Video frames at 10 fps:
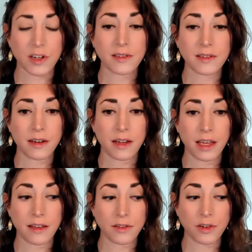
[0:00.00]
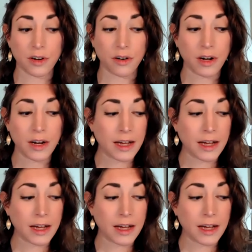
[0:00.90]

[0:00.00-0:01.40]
Is it in your